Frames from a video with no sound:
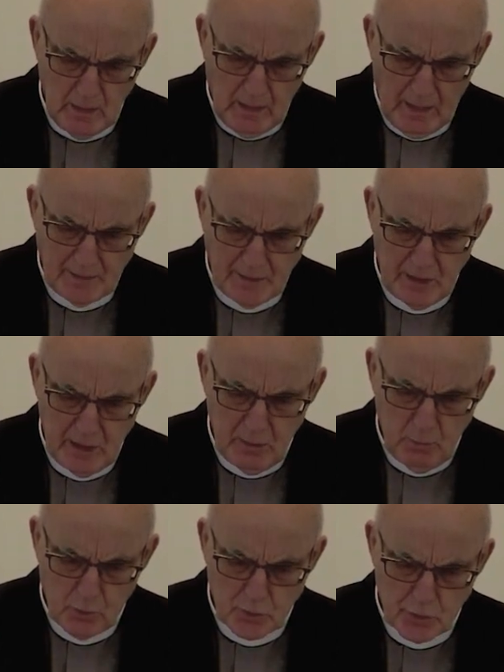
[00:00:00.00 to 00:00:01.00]
And he
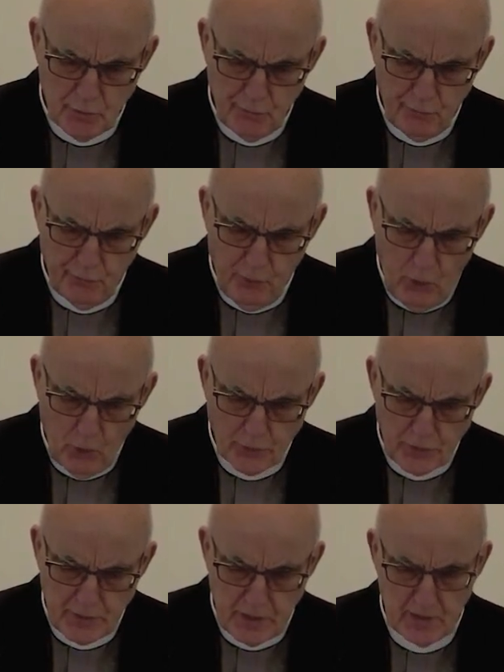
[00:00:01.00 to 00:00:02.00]
was
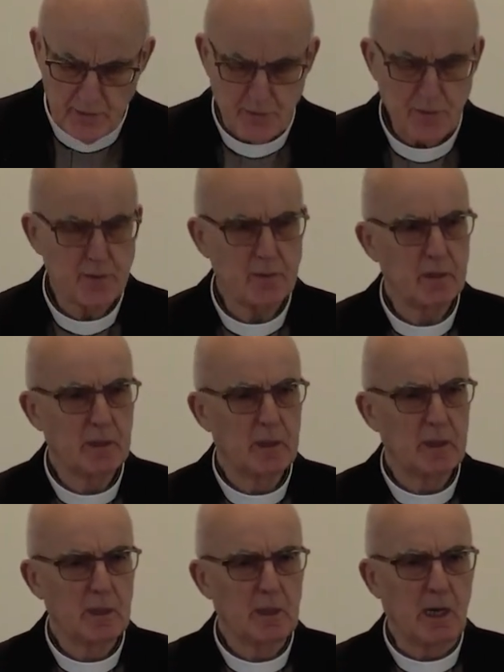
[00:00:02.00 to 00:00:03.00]
40 days
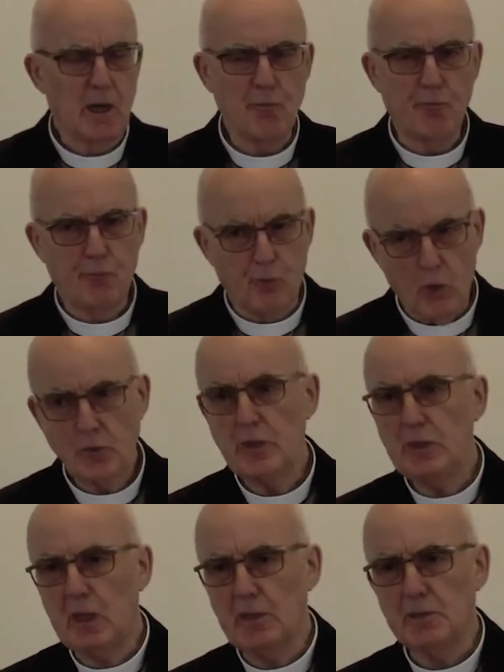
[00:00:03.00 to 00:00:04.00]
and
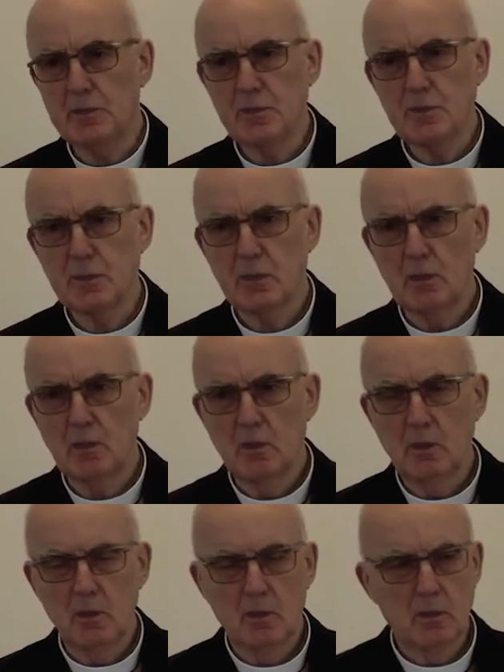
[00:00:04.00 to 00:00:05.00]
40 nights
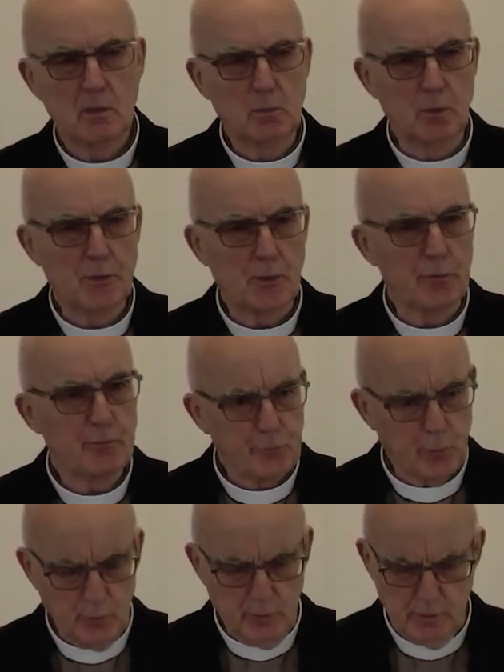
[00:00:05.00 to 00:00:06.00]
without
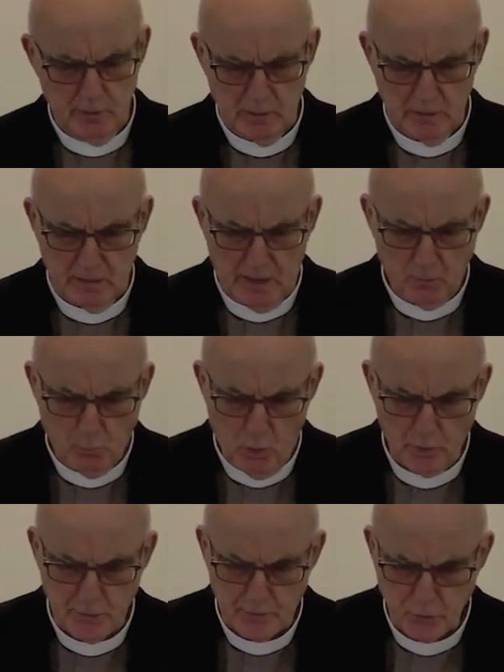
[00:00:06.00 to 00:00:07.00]
food and
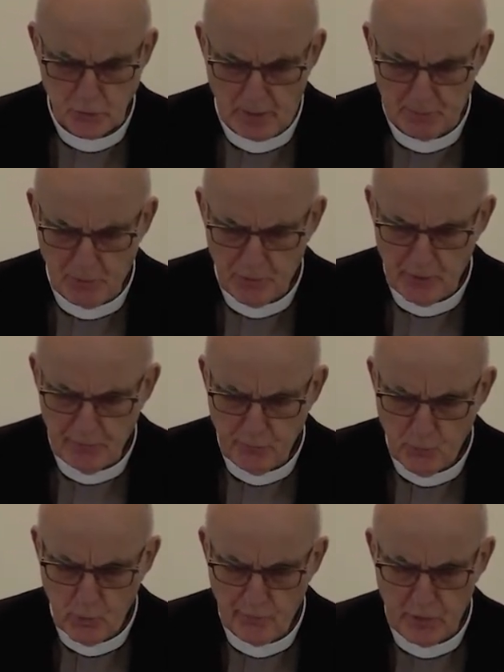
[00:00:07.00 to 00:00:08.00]
water. Chapter
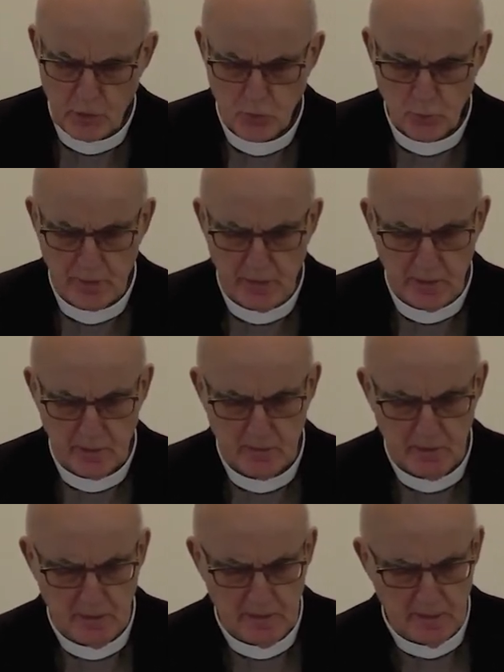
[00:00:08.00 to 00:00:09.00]
34, verse 28.
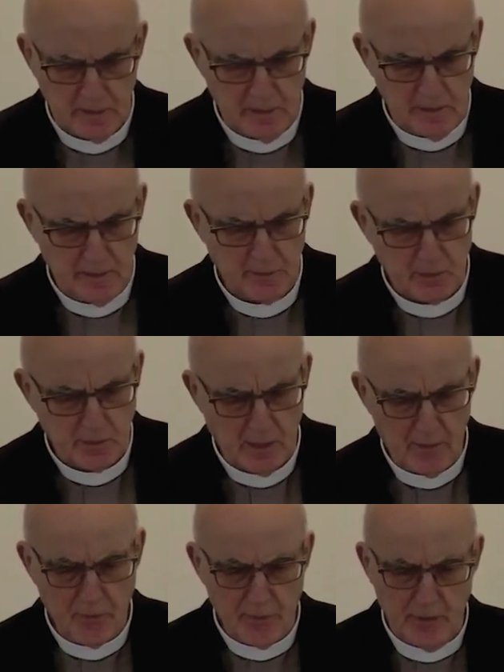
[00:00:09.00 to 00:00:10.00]
He did
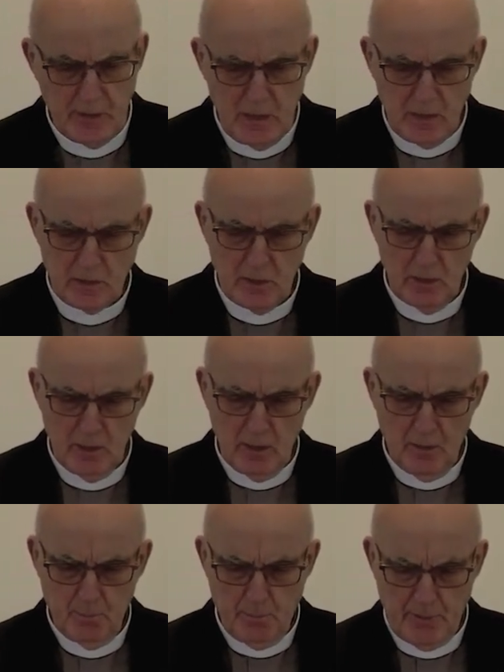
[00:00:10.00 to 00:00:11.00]
neither eat
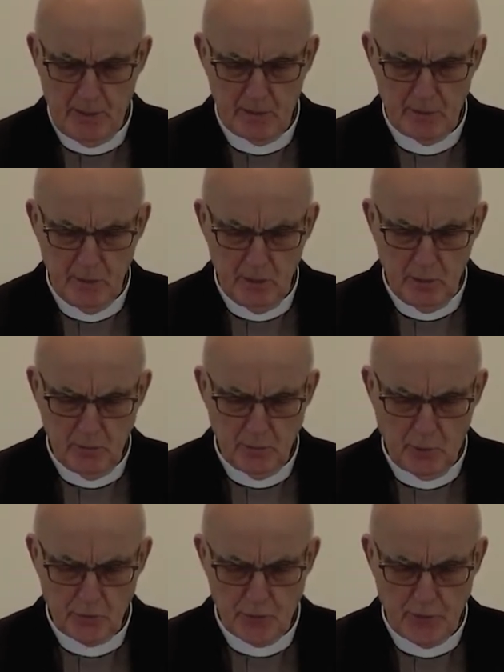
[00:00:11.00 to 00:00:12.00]
bread
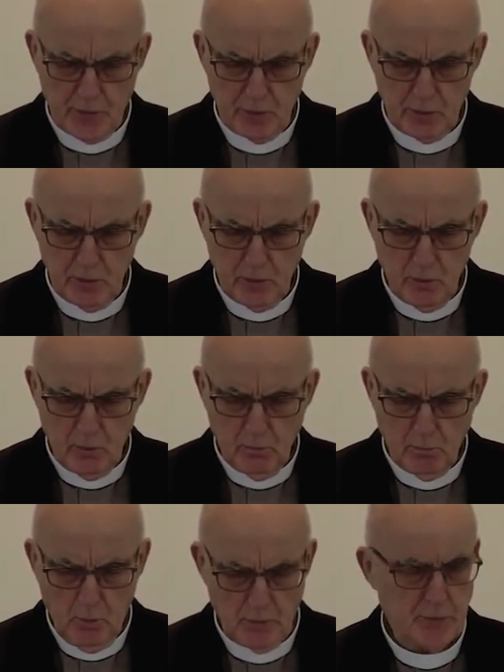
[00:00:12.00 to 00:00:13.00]
nor drink
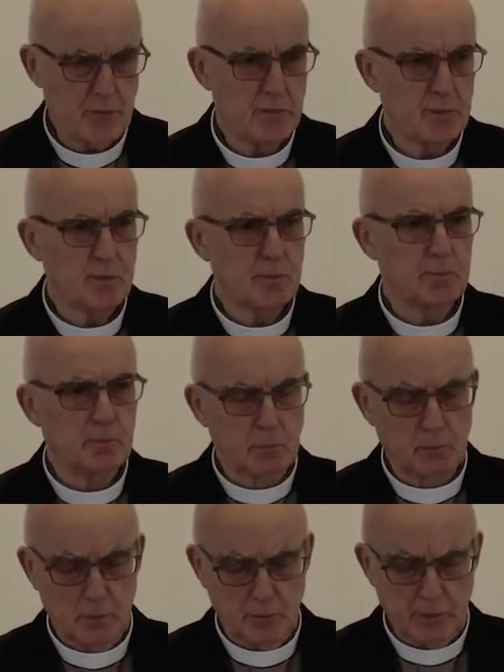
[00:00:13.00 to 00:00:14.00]
Moses.
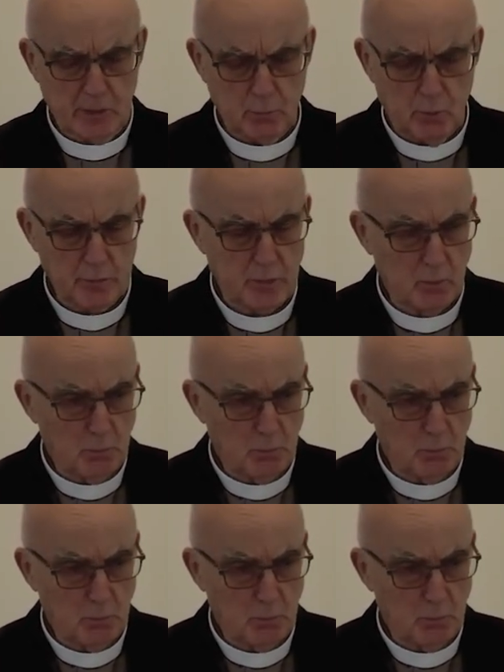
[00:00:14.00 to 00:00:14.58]
Didn't drink water. Now,